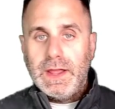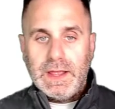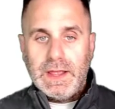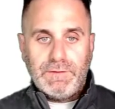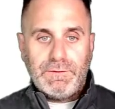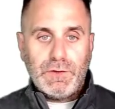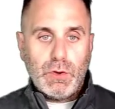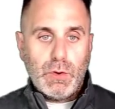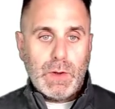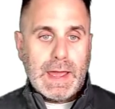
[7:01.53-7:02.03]

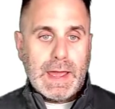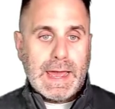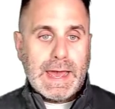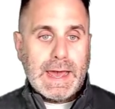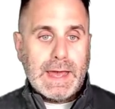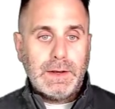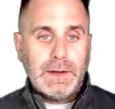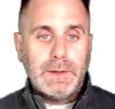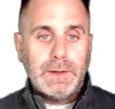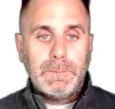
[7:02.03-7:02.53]
if you
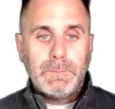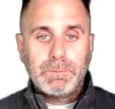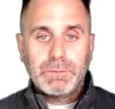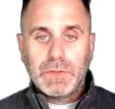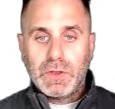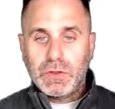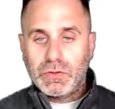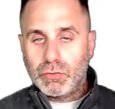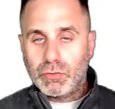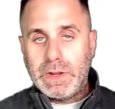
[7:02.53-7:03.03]
had
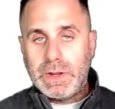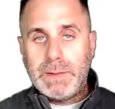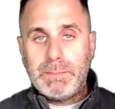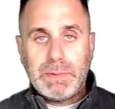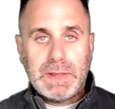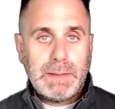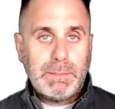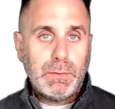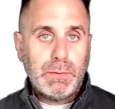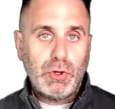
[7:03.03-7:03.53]
three
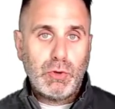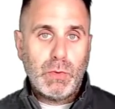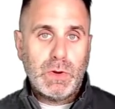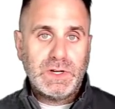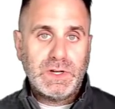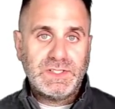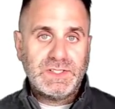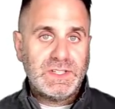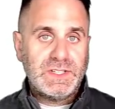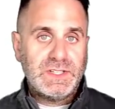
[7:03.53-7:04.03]
people you
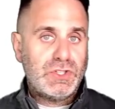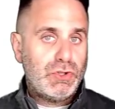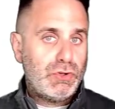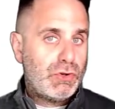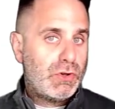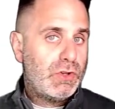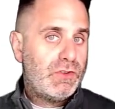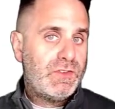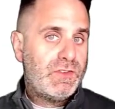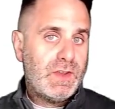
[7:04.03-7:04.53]
wanted to send to,
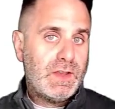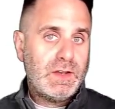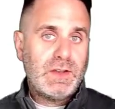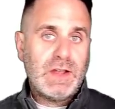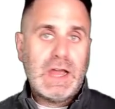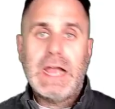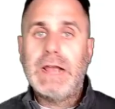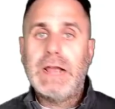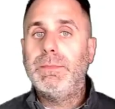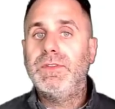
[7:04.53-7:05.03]
you could send
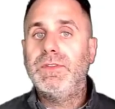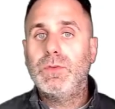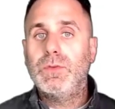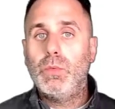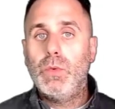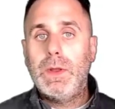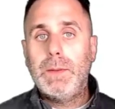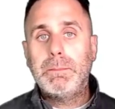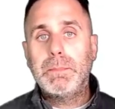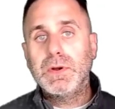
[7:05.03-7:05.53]
documents to
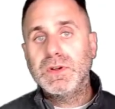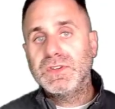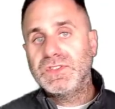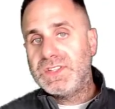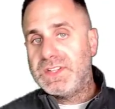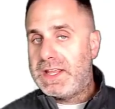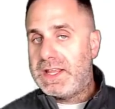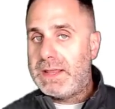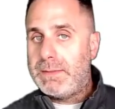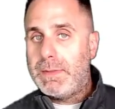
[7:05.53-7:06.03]
one
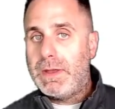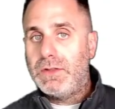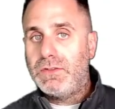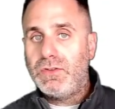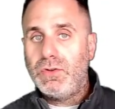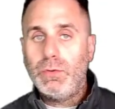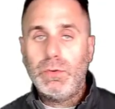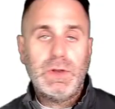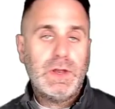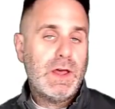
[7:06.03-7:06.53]
person, email
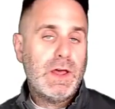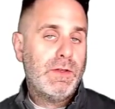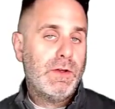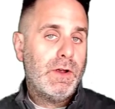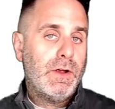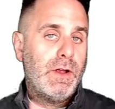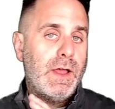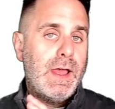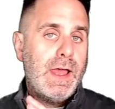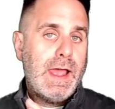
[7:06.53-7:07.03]
to
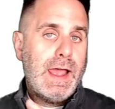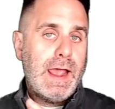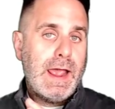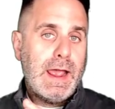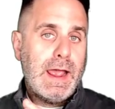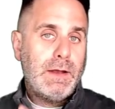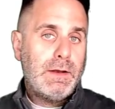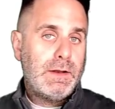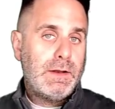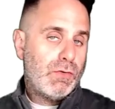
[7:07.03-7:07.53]
another,
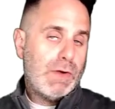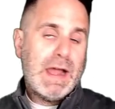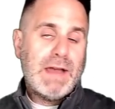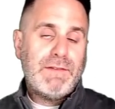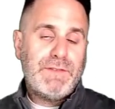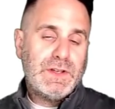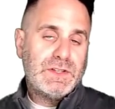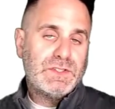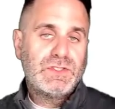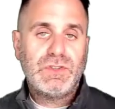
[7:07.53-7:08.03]
and
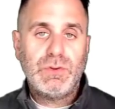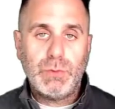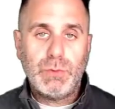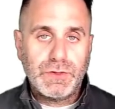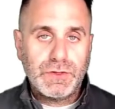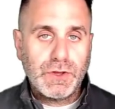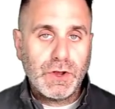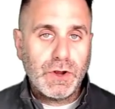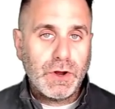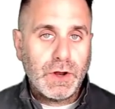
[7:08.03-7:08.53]
graphics to a
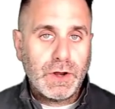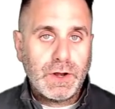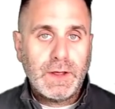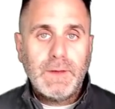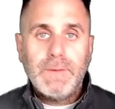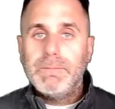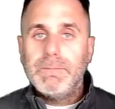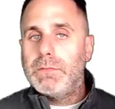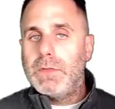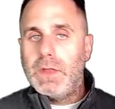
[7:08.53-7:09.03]
third,
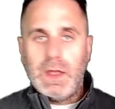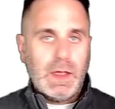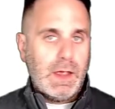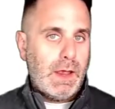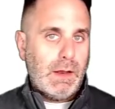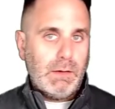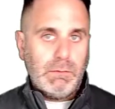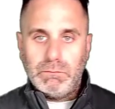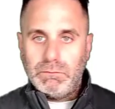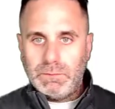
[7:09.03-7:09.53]

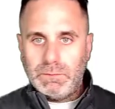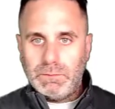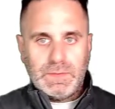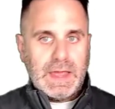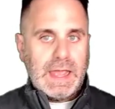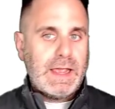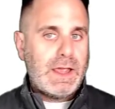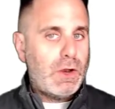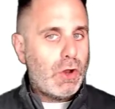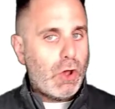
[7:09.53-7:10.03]
and
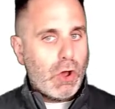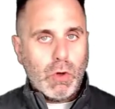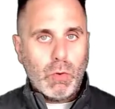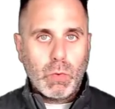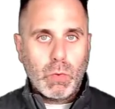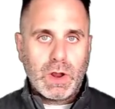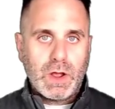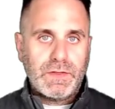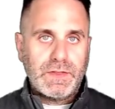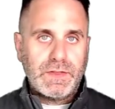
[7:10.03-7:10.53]
they could all
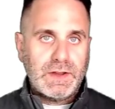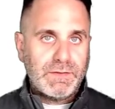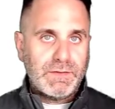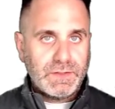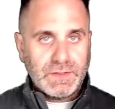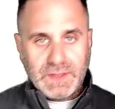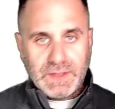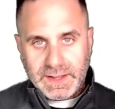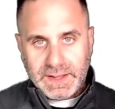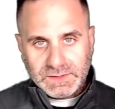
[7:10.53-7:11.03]
work on the
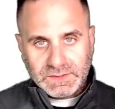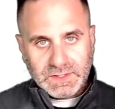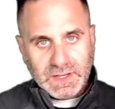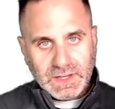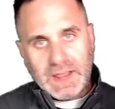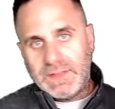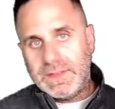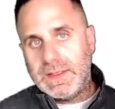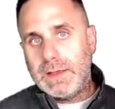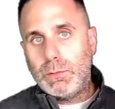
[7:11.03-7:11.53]
different things
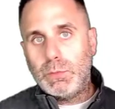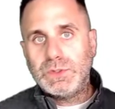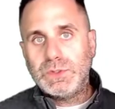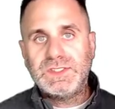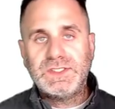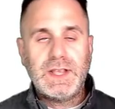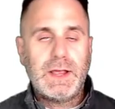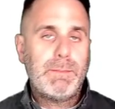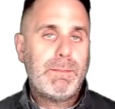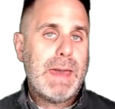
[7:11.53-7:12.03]
and they would
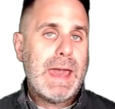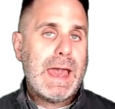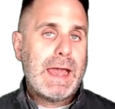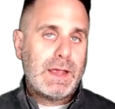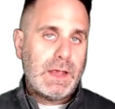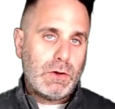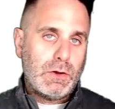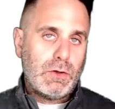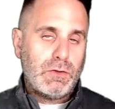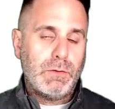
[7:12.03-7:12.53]
sync
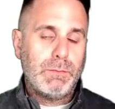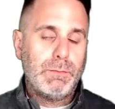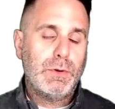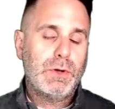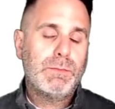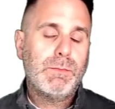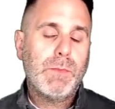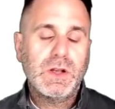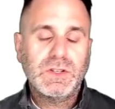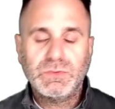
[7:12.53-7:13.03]
back, and all their
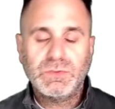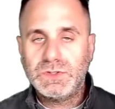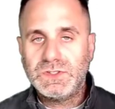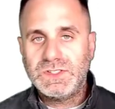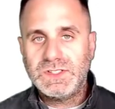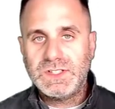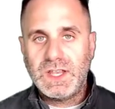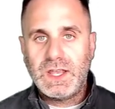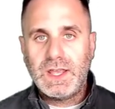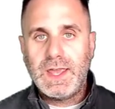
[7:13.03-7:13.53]
bookmarks would
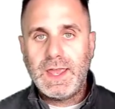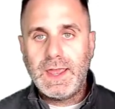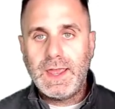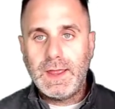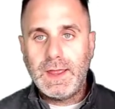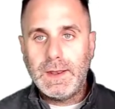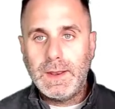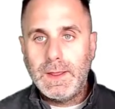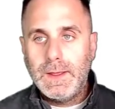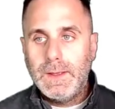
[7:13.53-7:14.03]
sync
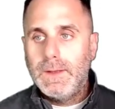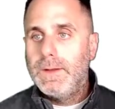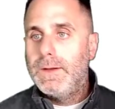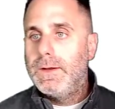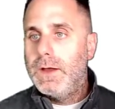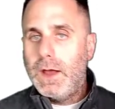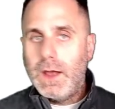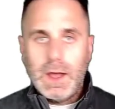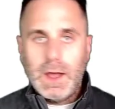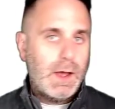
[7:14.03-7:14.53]
in
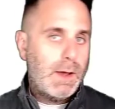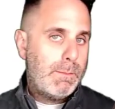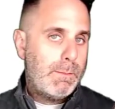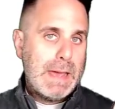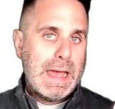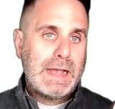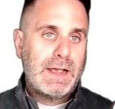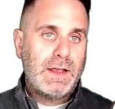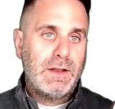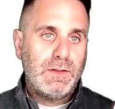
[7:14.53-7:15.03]
Uh,
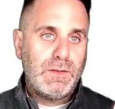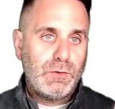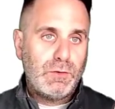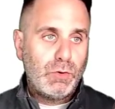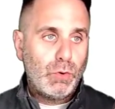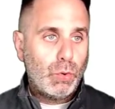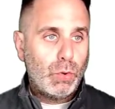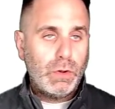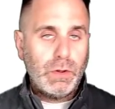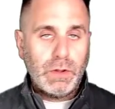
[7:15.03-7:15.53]
back into the
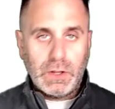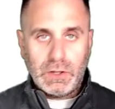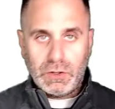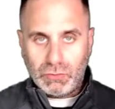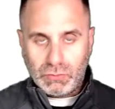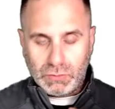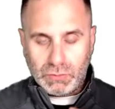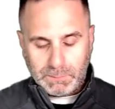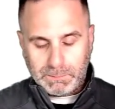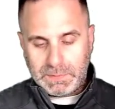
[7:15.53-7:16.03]
tool, and
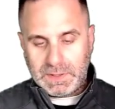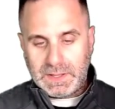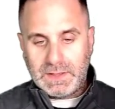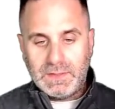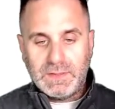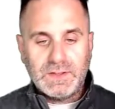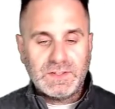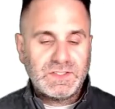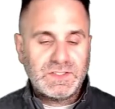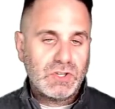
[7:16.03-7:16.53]
you could be
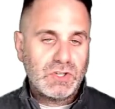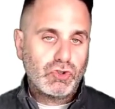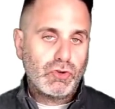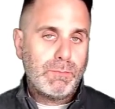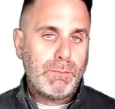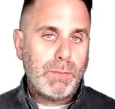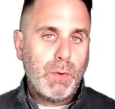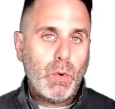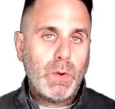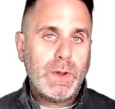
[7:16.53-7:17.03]
the central
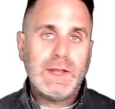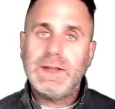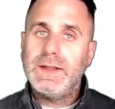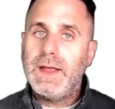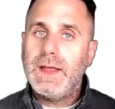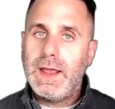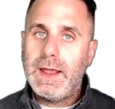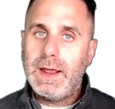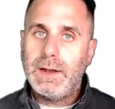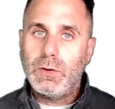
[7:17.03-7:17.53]
point
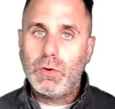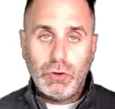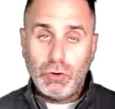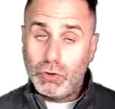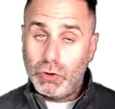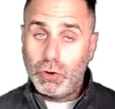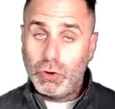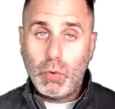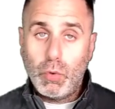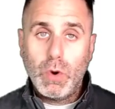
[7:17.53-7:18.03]
and you
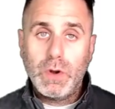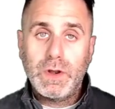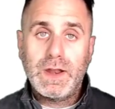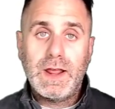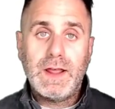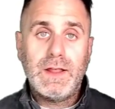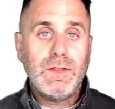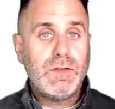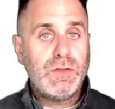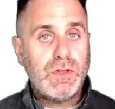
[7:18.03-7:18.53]
could
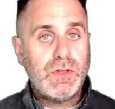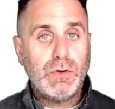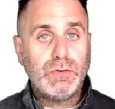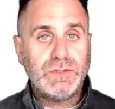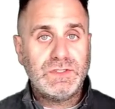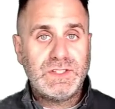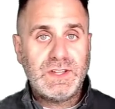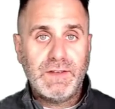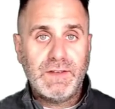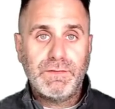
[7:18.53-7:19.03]
coordinate
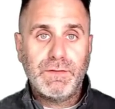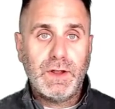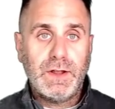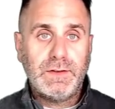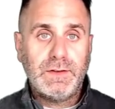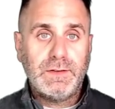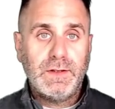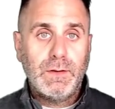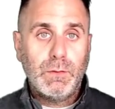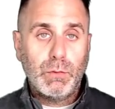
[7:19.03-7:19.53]
those
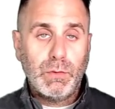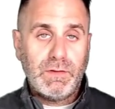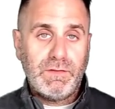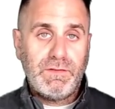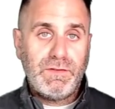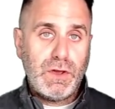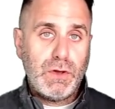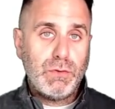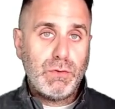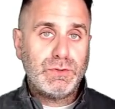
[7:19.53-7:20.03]
different
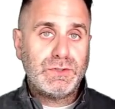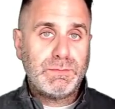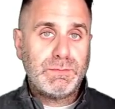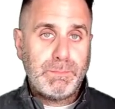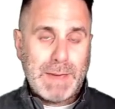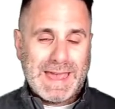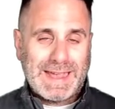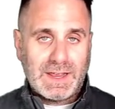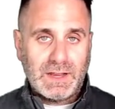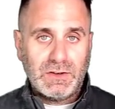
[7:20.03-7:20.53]
reviews
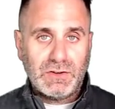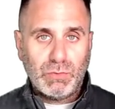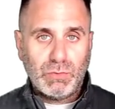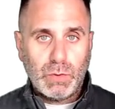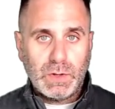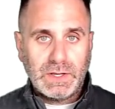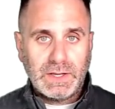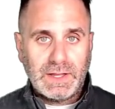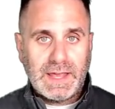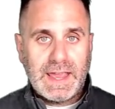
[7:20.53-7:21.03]
back into
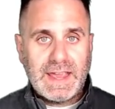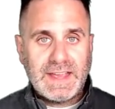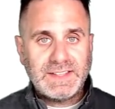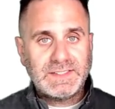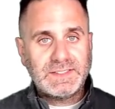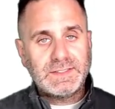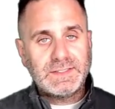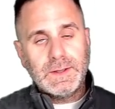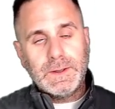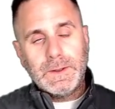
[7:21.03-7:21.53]
one
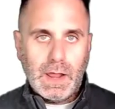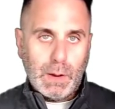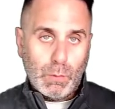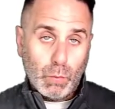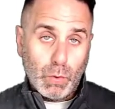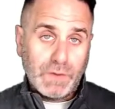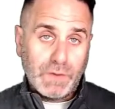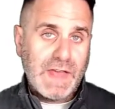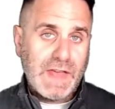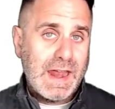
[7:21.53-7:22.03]
case and
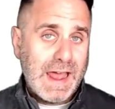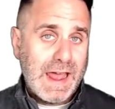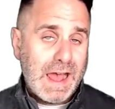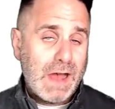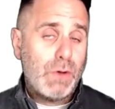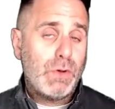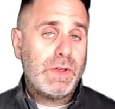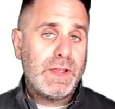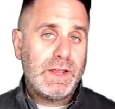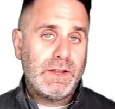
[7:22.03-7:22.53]
work that
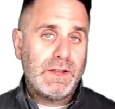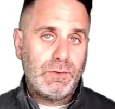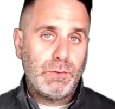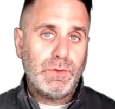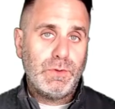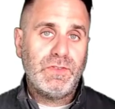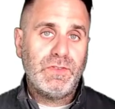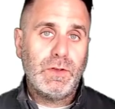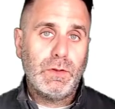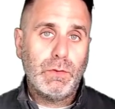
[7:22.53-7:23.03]
out into
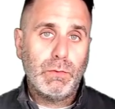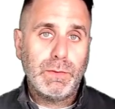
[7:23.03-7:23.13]
a single